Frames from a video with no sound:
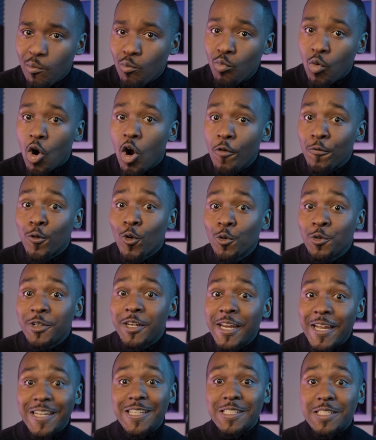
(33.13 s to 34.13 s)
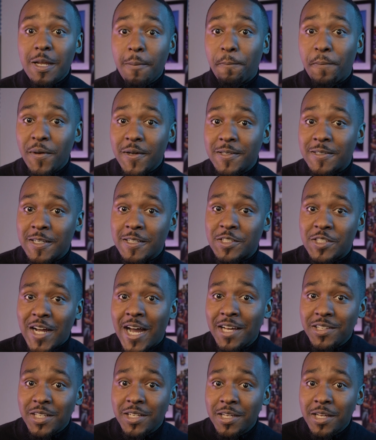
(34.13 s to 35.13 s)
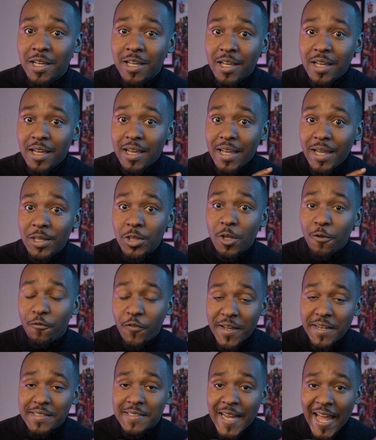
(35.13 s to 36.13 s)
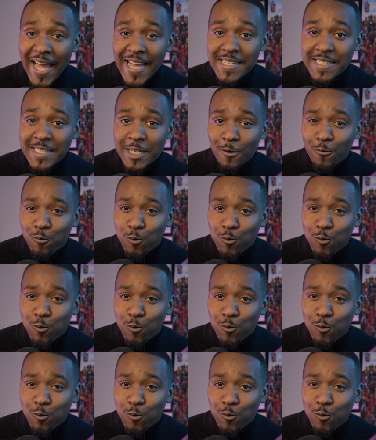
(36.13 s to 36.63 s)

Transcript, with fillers: Marvel needs to put T'Challa in the Fantastic